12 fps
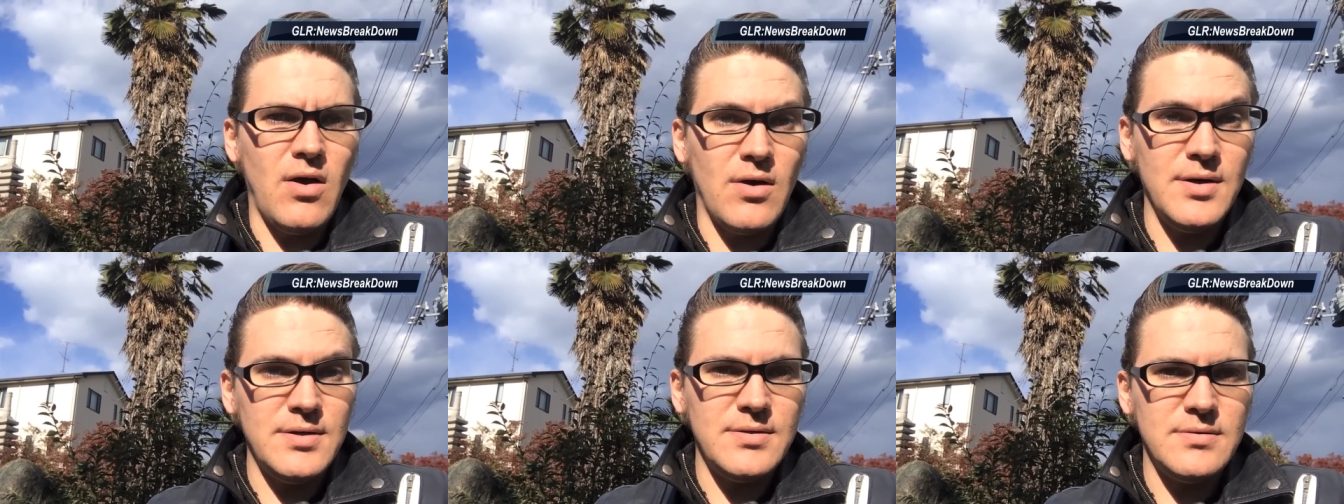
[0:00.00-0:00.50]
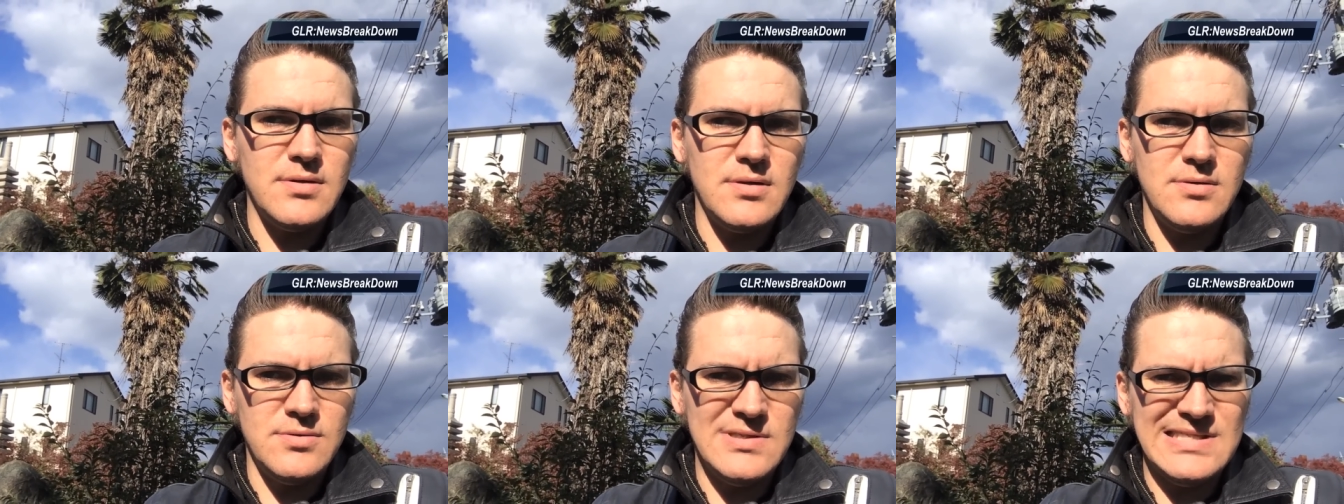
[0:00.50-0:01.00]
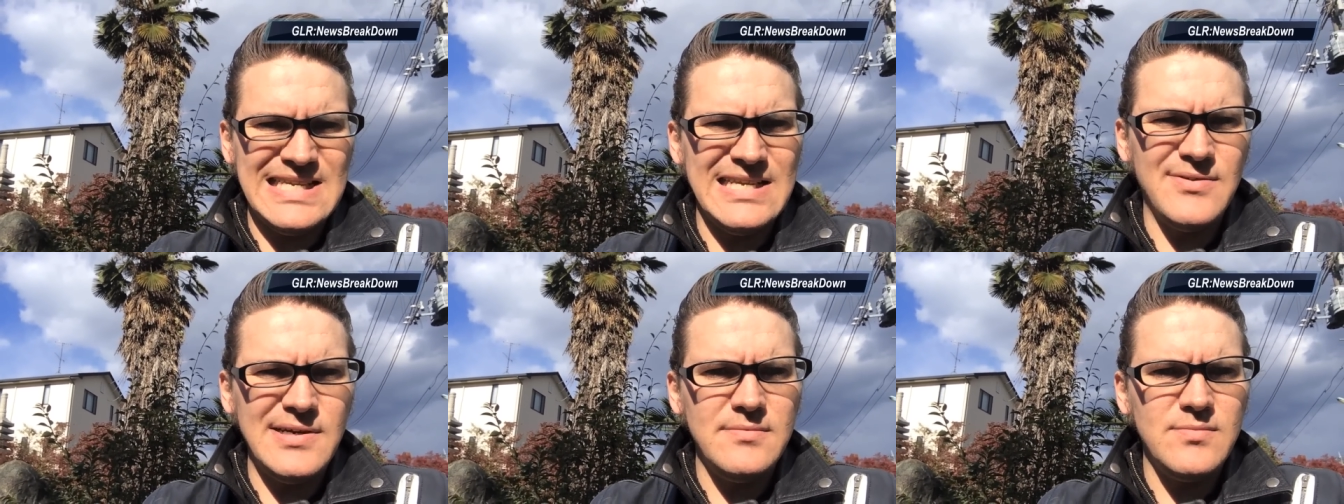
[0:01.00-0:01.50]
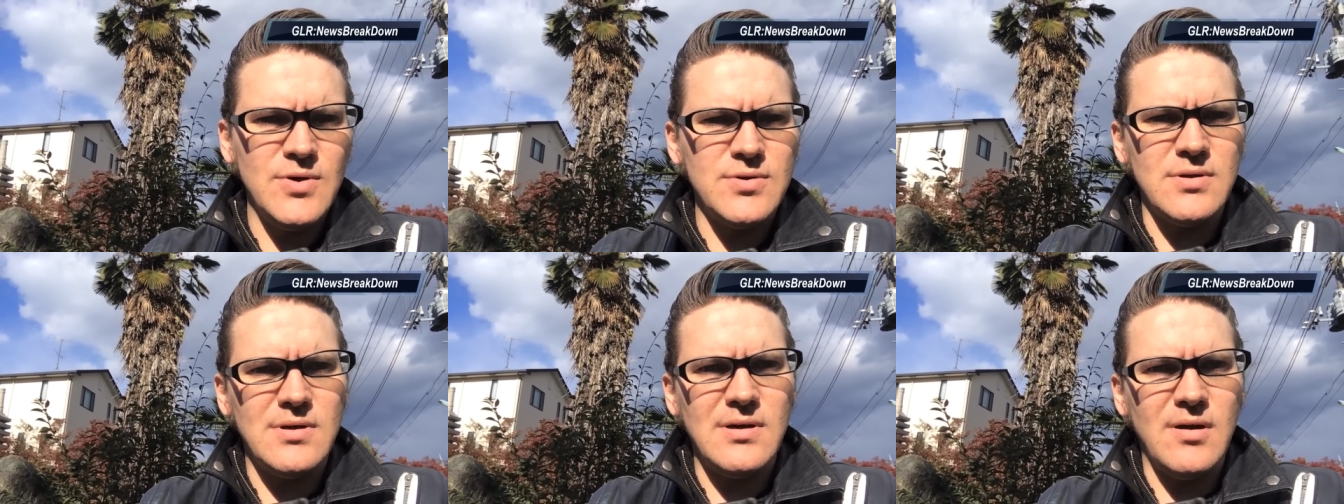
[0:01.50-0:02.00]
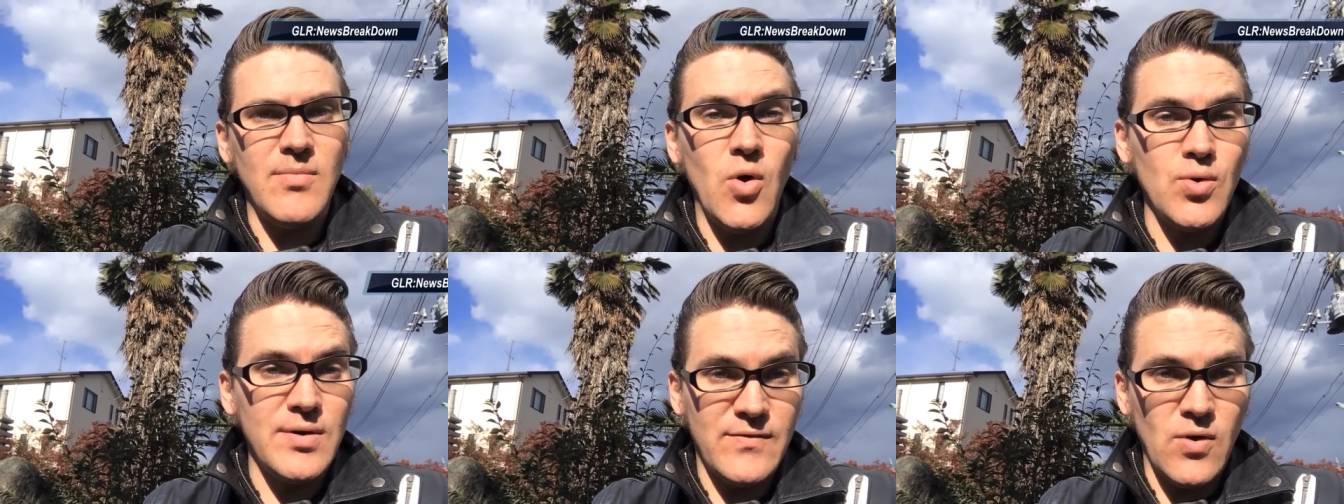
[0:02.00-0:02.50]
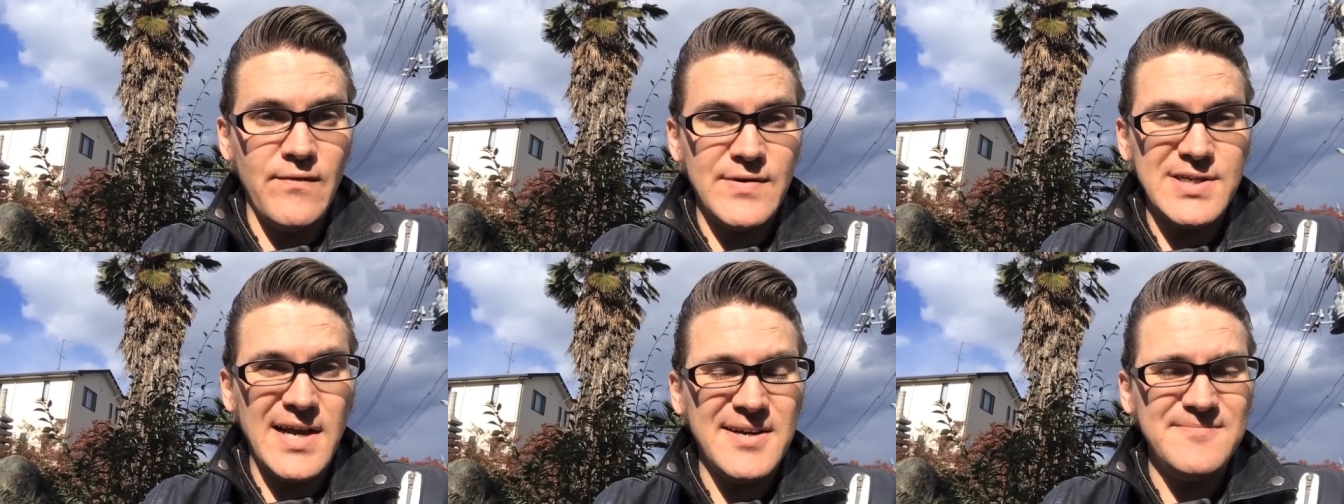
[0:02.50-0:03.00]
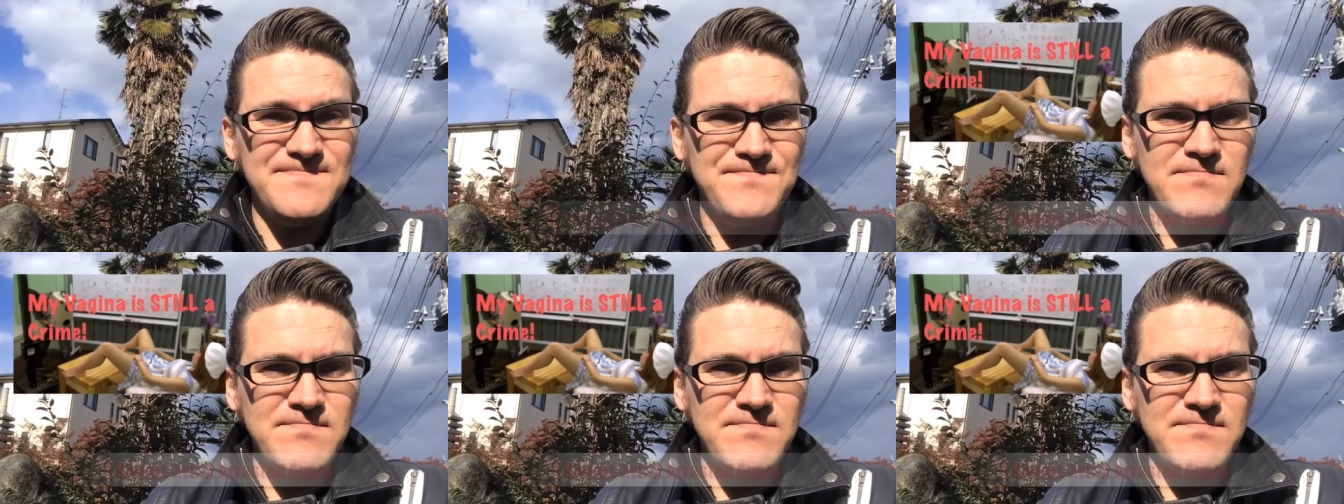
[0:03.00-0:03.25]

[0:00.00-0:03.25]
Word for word: art, uh, using scenery, using a, a mold of her own vagina,